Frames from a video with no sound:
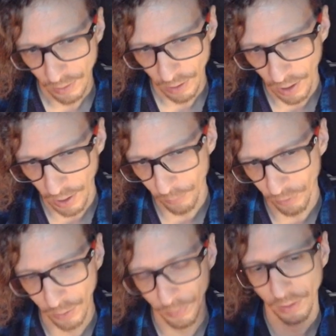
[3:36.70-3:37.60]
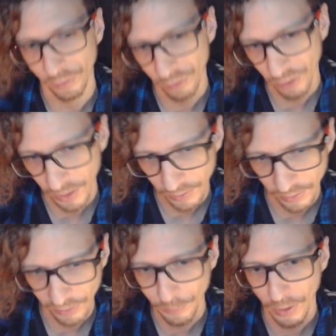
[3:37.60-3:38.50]
I recommend unchecking
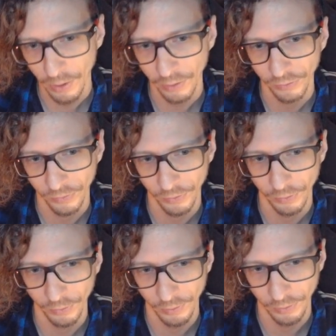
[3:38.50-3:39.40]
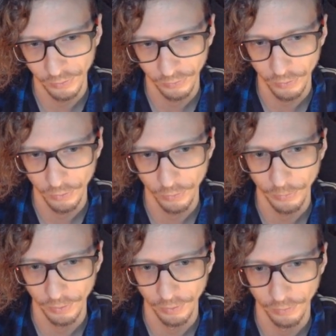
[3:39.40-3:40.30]
this box for this little
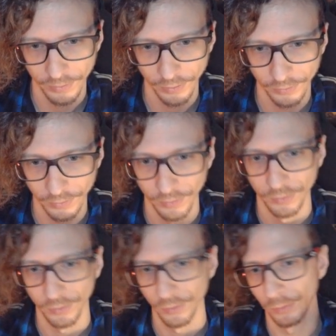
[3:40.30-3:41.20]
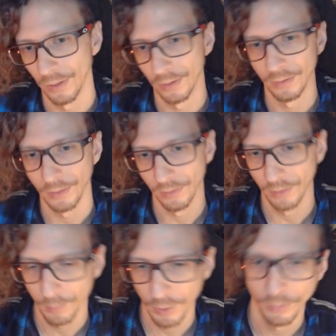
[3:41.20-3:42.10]
uh, testing this new 90 day
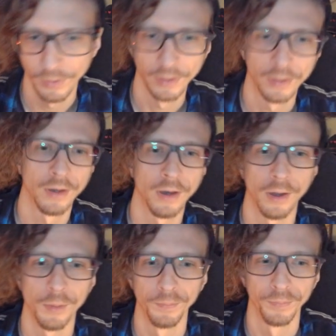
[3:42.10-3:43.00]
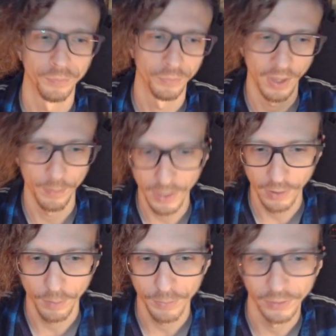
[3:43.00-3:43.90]
demo. Um, that may
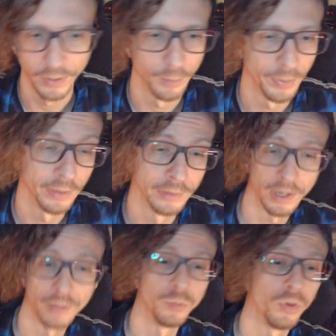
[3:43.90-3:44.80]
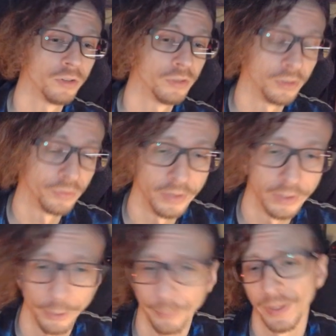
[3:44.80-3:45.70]
not be there by the time you watch this
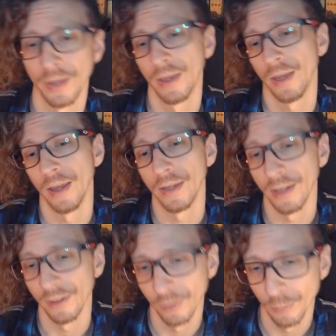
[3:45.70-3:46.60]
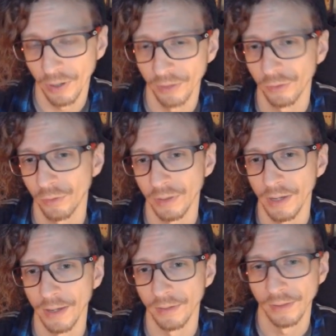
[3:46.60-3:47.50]
video. In any case, you press create